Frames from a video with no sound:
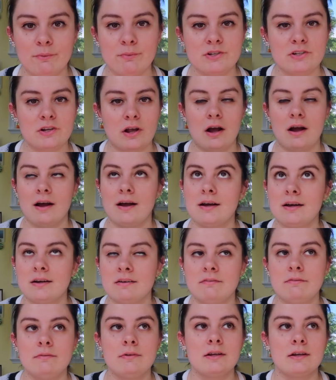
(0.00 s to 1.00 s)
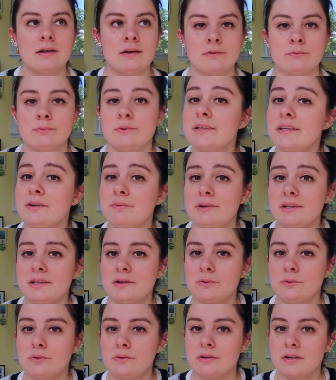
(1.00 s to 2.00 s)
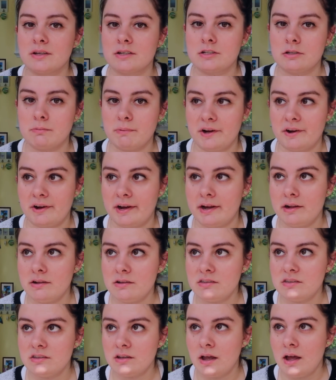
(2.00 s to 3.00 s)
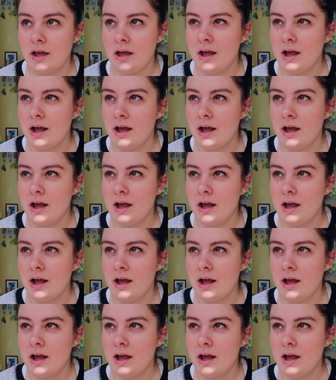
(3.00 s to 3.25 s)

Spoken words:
It was a really, really cool experience.